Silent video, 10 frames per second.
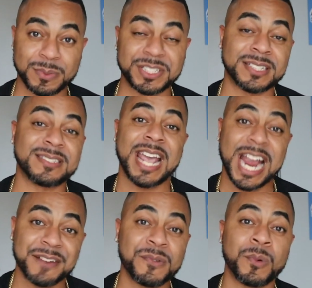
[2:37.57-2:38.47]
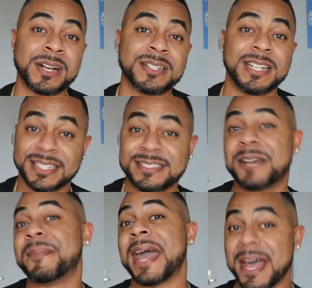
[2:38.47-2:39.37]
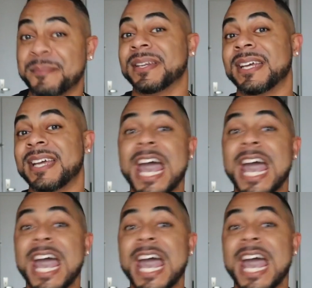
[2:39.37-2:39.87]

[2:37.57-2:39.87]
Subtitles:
which is everyone except Ebony.